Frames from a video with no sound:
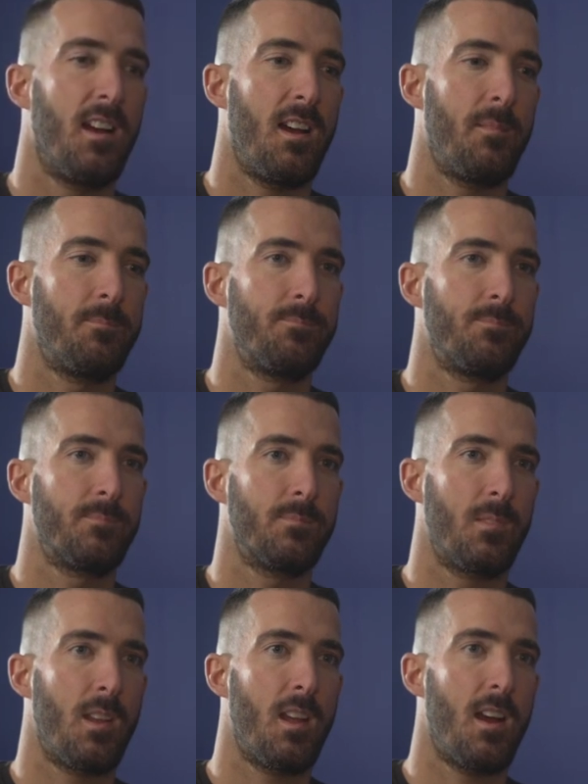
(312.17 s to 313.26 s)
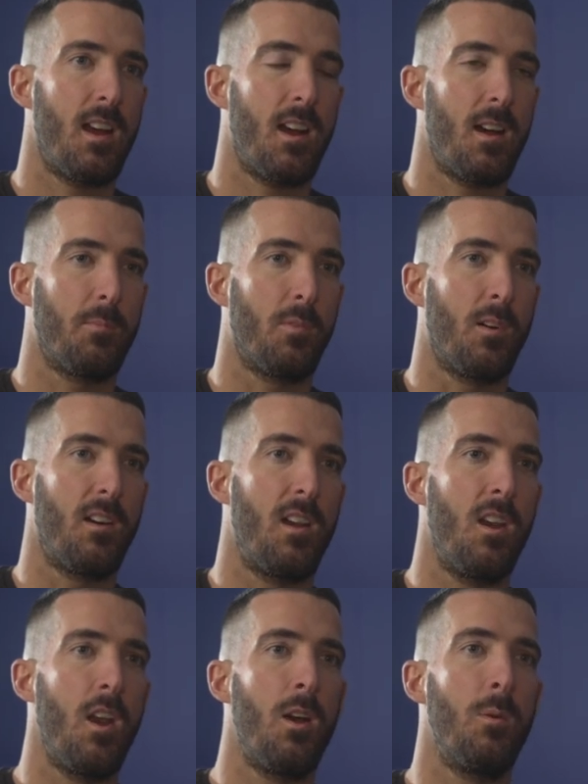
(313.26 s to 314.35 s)
I bought a
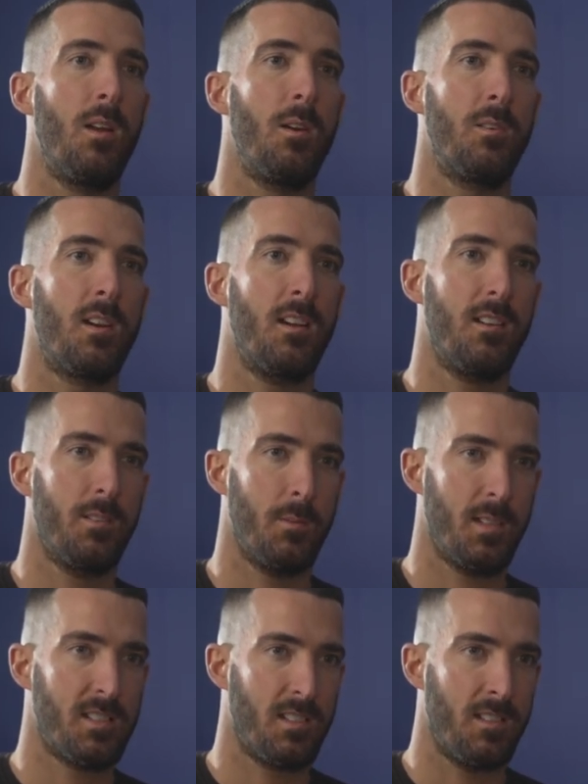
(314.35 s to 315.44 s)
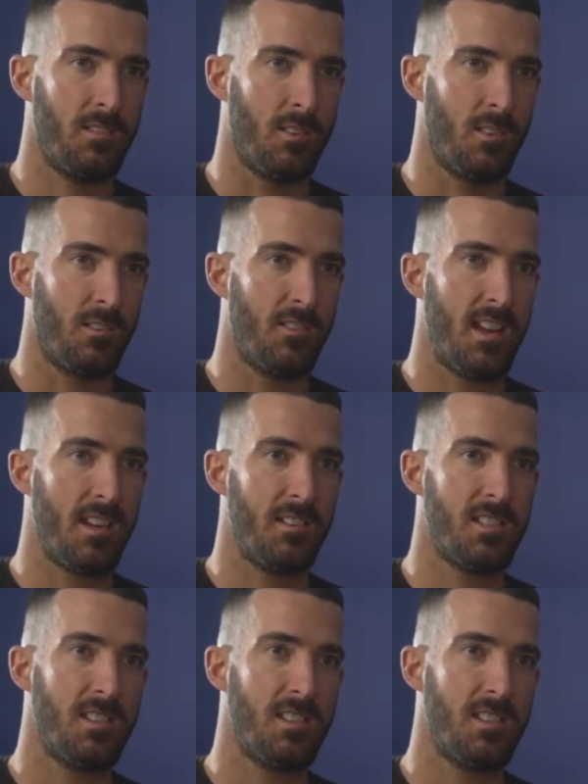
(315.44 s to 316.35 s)
low loader, which are all the rage